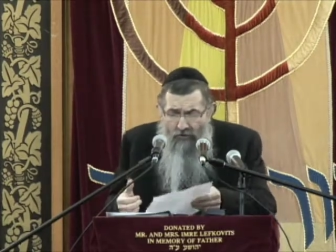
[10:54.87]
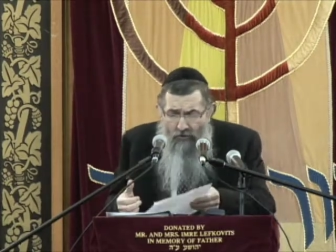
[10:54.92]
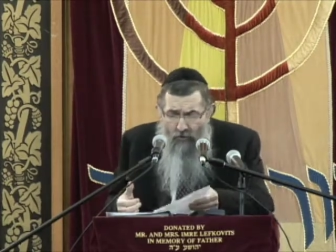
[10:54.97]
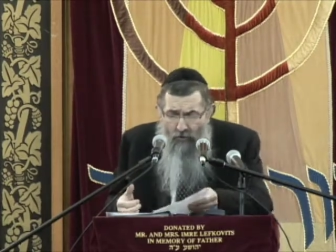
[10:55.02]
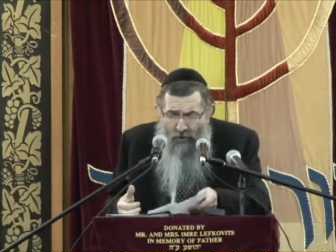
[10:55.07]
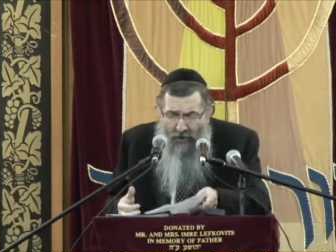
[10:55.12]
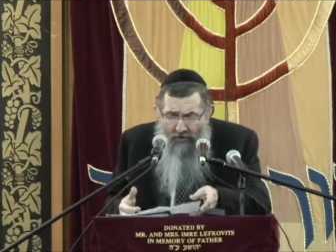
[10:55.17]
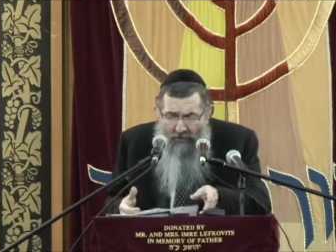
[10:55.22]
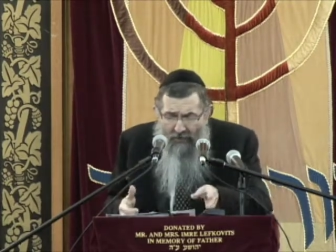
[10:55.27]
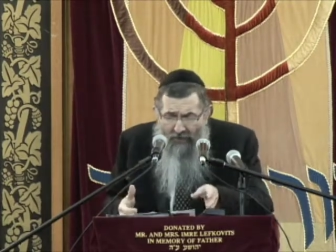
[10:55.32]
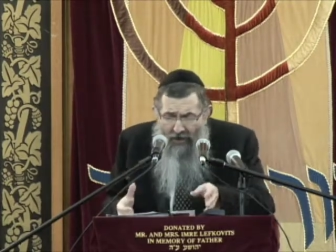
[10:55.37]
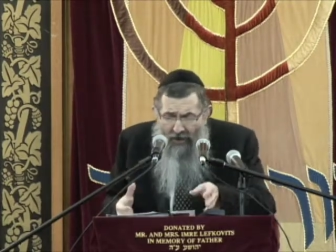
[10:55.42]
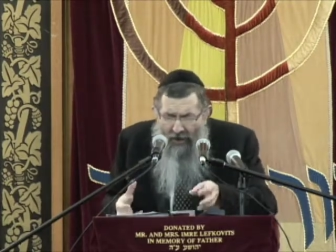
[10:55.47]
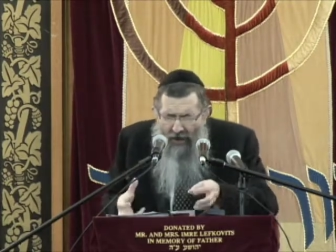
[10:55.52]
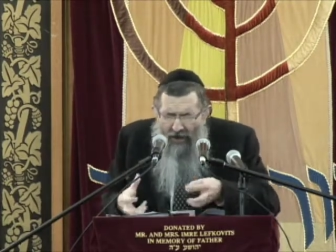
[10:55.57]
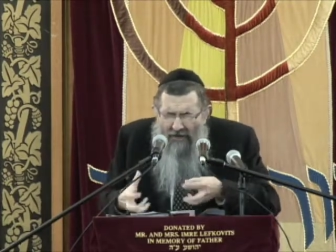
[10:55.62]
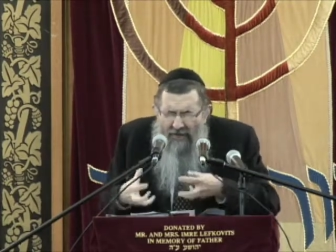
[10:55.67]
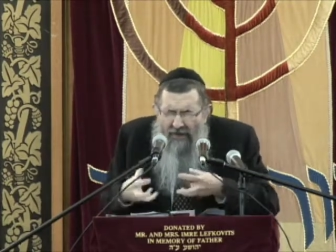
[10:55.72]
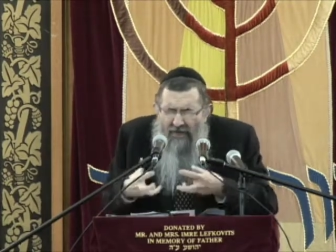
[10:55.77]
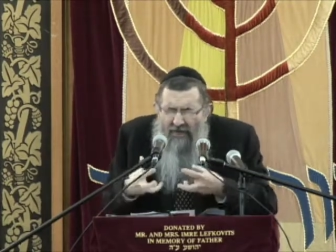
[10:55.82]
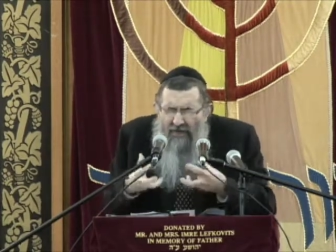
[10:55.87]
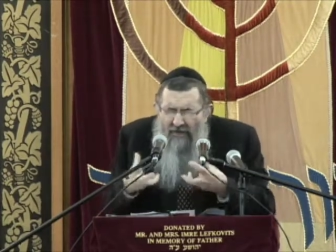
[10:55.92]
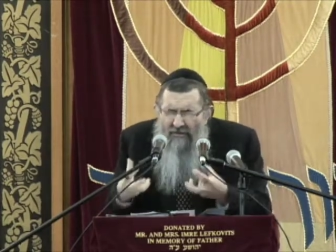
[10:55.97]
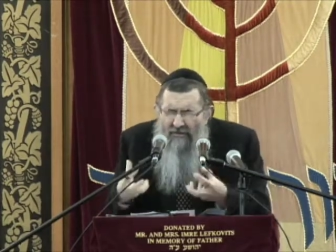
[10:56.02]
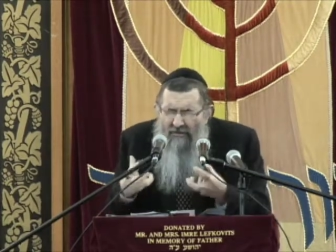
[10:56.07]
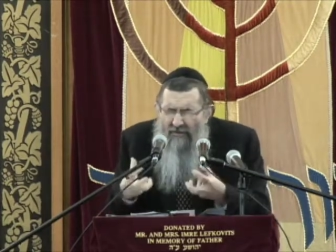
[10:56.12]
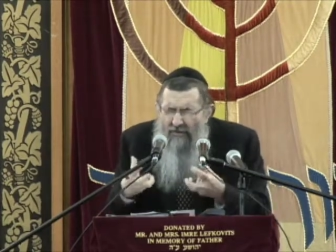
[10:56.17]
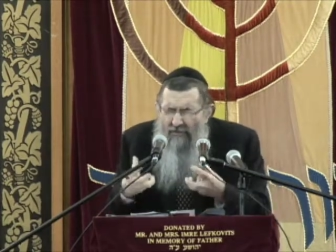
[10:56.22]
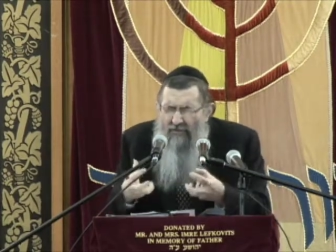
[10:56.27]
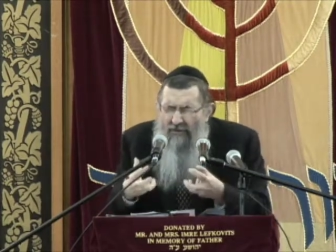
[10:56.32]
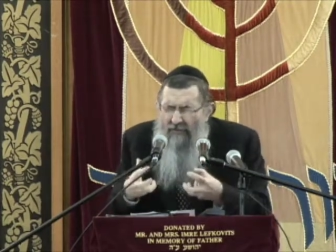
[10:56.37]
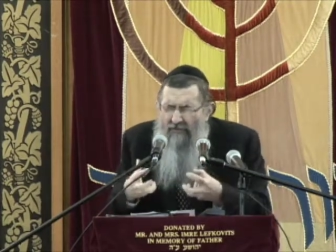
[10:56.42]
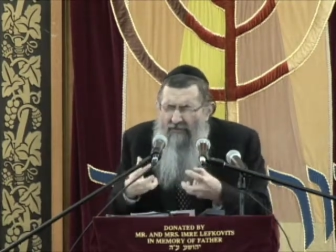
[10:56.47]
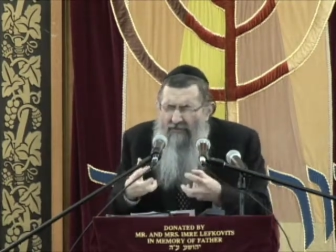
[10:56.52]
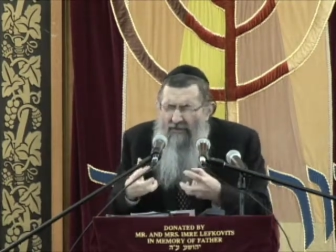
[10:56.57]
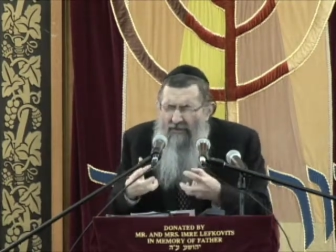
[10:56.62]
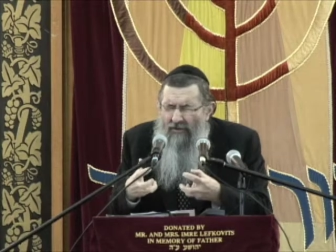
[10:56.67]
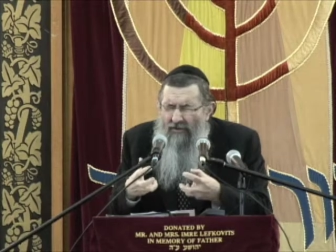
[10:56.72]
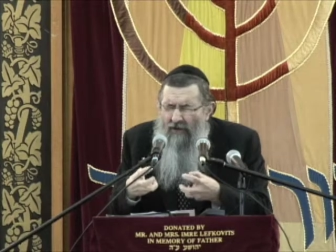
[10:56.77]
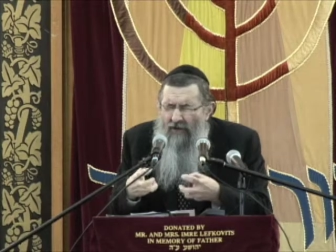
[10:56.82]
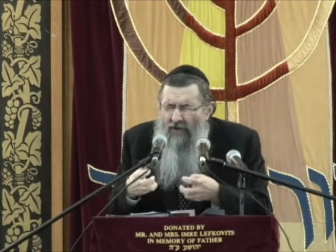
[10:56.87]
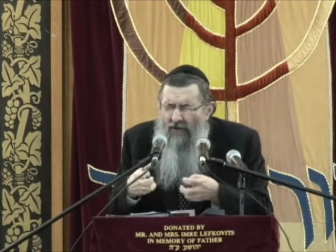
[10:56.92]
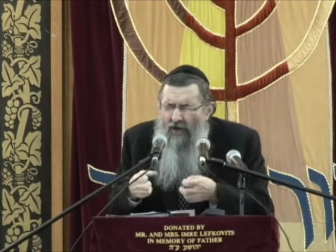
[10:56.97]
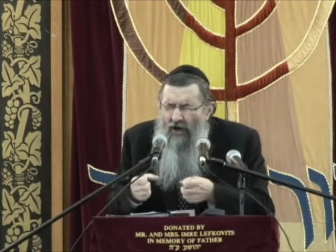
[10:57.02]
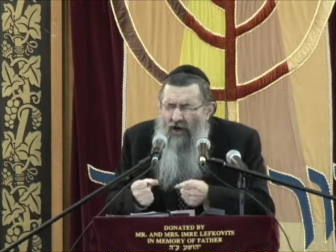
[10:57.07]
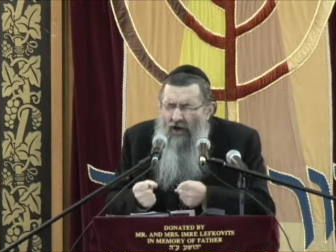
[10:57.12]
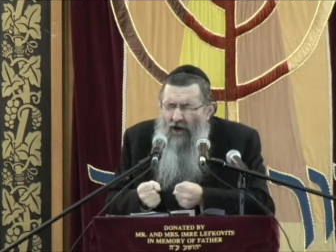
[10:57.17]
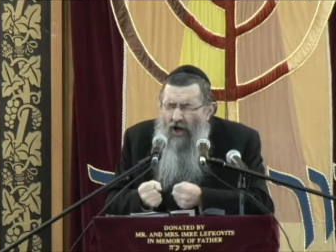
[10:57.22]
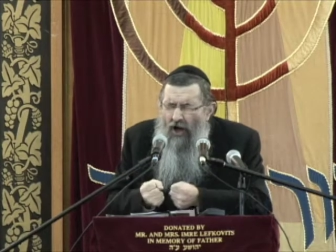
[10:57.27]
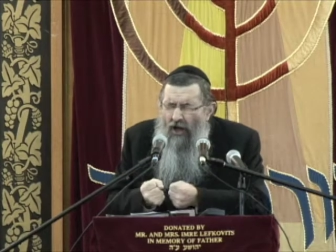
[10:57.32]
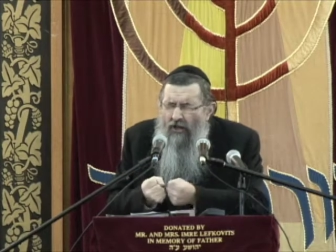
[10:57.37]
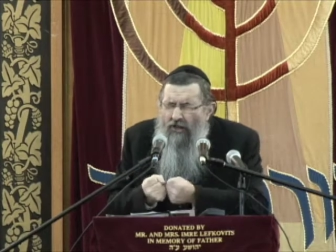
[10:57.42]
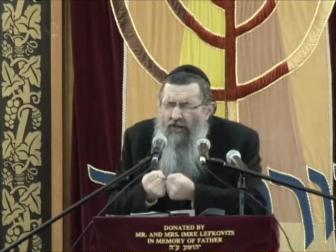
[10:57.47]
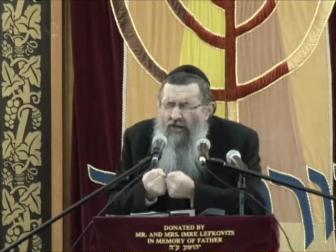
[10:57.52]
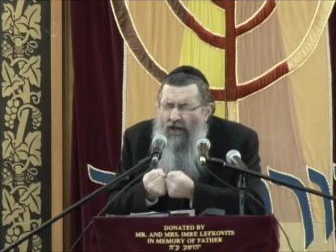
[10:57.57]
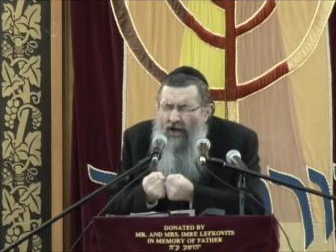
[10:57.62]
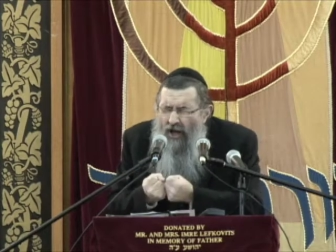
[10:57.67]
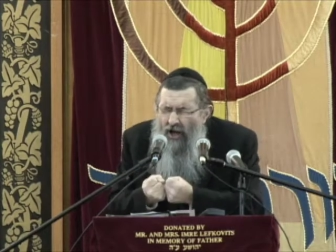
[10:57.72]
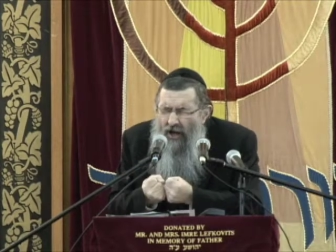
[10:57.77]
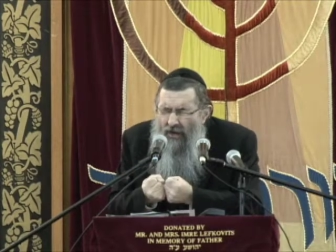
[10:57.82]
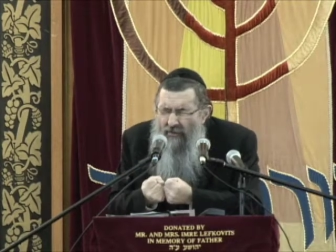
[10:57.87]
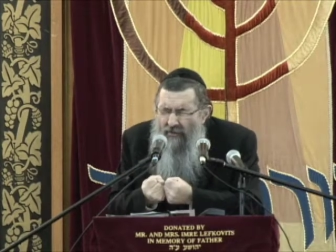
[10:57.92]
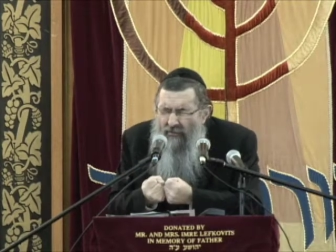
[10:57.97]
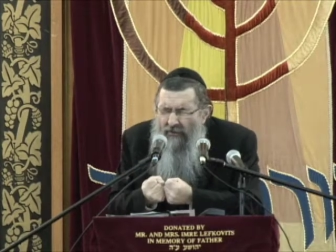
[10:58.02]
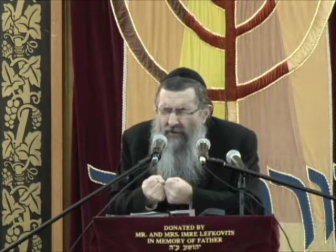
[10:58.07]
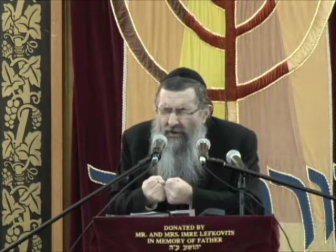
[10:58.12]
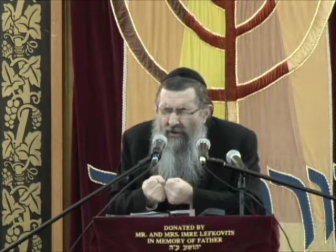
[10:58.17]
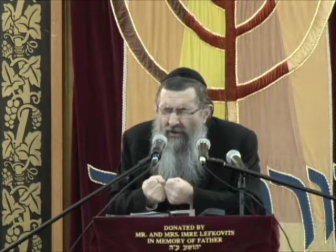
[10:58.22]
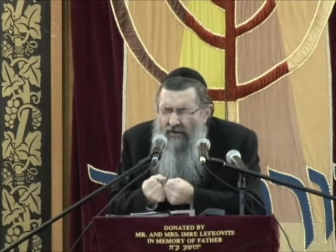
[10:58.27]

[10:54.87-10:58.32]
with an intimacy, a love,